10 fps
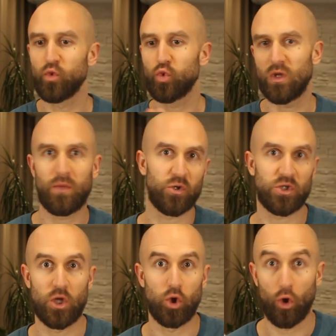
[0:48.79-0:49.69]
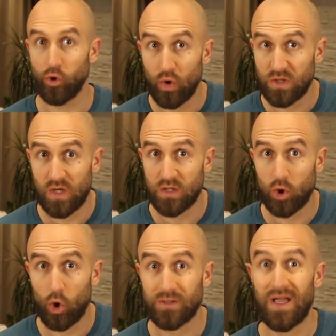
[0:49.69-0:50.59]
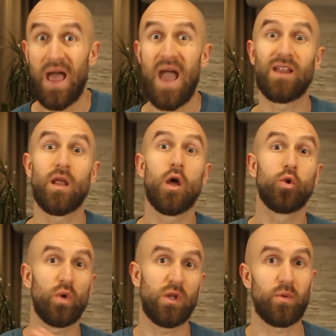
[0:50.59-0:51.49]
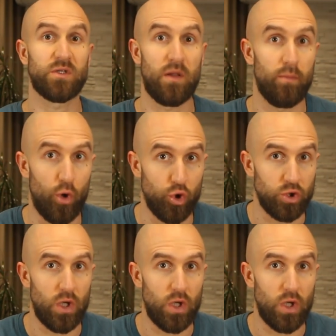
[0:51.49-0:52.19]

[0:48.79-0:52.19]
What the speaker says: 20% non-USA stocks, and 20% bonds.